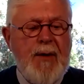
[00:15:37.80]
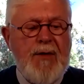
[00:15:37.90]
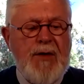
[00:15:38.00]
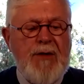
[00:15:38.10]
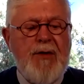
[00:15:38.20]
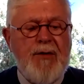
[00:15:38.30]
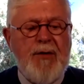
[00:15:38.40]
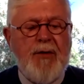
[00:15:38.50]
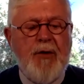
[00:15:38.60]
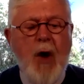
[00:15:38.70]
Jesus
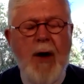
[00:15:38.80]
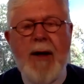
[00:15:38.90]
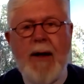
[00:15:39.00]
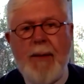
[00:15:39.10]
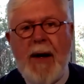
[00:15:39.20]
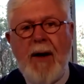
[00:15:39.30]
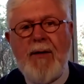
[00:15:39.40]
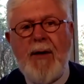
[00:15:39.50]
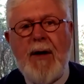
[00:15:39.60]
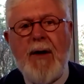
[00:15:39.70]
is talking
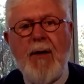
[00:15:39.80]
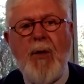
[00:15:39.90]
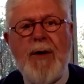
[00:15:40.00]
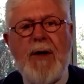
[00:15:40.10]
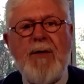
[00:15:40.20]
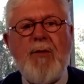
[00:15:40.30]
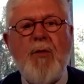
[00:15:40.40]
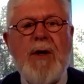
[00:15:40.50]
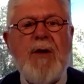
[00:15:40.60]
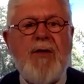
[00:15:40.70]
about here when he's
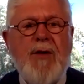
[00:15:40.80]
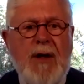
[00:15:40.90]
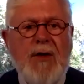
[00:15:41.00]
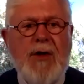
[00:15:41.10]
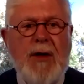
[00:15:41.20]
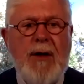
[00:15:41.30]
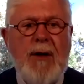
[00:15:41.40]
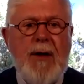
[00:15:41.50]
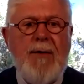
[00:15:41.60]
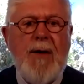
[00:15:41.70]
teaching
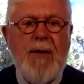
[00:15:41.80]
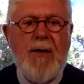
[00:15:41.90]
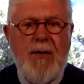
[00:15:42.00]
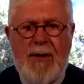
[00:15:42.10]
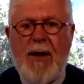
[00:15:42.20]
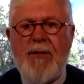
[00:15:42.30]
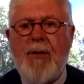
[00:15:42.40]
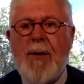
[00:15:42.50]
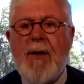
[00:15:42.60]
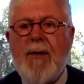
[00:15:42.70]
in the New
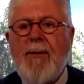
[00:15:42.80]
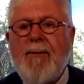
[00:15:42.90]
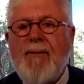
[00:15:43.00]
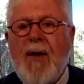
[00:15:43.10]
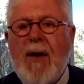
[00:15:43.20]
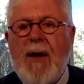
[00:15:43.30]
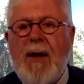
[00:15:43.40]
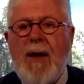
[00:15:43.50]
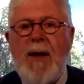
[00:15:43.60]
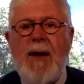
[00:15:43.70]
Testament.
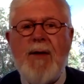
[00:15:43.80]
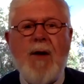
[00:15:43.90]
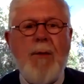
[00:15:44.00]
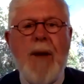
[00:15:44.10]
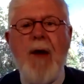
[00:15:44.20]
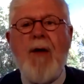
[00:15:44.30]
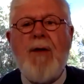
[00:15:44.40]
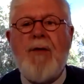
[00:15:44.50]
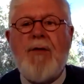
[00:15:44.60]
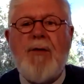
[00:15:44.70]
There are
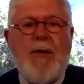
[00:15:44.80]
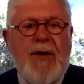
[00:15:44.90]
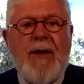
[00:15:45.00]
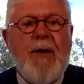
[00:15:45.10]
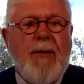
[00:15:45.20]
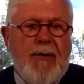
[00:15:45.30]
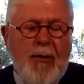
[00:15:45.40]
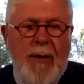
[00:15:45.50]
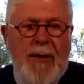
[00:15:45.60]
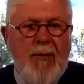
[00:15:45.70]
barriers. There's ignorance.
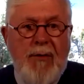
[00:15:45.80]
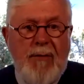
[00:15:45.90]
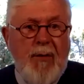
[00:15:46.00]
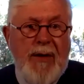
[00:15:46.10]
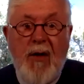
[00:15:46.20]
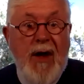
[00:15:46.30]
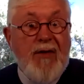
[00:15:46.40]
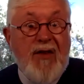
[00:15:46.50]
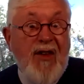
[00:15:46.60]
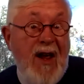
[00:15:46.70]
We don't
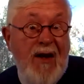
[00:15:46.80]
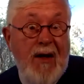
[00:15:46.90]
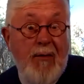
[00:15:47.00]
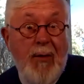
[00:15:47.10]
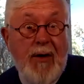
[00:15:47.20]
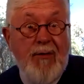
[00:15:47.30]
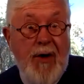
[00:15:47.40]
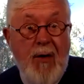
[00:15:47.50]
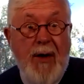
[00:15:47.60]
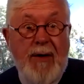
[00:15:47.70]
understand it. We don't
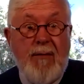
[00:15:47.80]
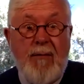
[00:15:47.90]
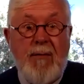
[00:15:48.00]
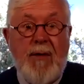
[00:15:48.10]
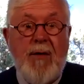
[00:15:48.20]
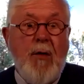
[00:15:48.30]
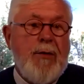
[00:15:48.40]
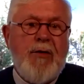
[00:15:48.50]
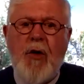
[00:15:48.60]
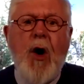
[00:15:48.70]
know it. No
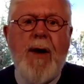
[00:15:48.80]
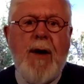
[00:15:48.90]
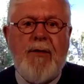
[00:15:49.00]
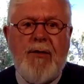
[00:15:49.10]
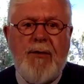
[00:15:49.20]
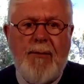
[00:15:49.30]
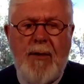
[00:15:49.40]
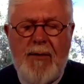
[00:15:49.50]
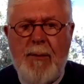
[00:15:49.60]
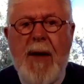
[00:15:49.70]
one's taught us
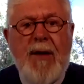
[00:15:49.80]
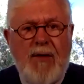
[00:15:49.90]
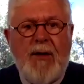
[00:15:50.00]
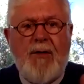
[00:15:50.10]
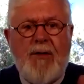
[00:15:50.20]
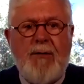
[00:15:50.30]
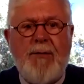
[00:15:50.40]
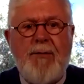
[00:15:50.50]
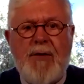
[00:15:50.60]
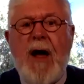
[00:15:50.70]
the basics of
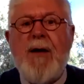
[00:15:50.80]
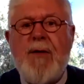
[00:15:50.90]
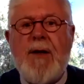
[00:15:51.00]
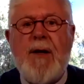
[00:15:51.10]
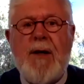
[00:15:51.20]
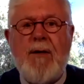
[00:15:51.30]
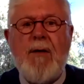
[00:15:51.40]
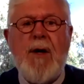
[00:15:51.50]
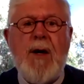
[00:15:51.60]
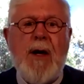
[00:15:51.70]
tithing
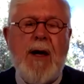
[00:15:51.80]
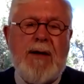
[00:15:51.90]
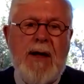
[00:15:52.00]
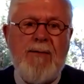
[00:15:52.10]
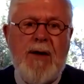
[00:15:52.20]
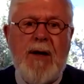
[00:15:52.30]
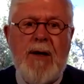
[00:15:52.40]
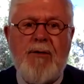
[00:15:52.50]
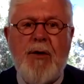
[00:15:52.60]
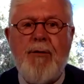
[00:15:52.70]
and giving
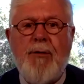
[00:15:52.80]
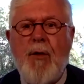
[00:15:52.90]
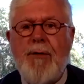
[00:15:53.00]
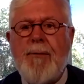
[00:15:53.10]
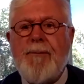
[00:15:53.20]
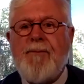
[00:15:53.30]
and so forth.